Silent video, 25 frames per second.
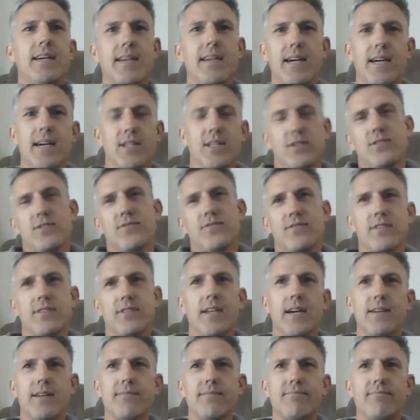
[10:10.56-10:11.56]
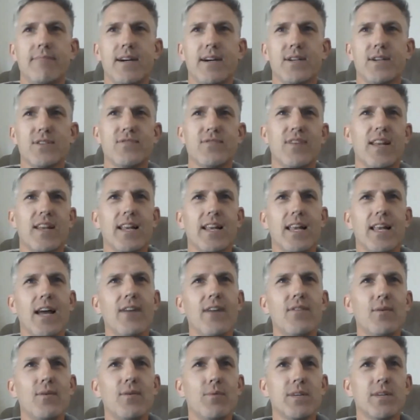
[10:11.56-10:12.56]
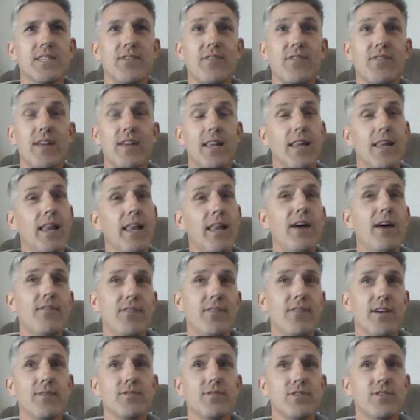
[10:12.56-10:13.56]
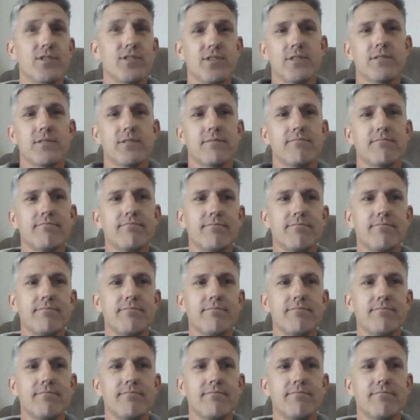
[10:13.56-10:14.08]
just fell in love. And once I fell in love, it was just,